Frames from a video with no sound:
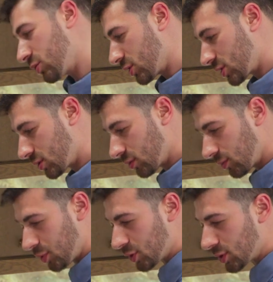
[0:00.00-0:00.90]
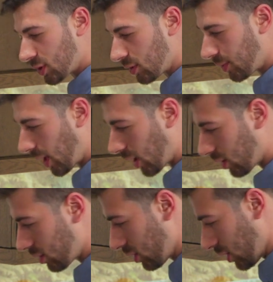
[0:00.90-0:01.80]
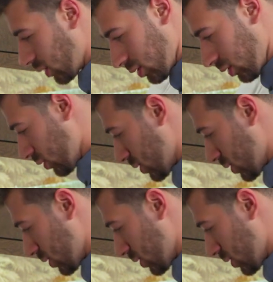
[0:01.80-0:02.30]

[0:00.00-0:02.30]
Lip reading: so just push it to the back, use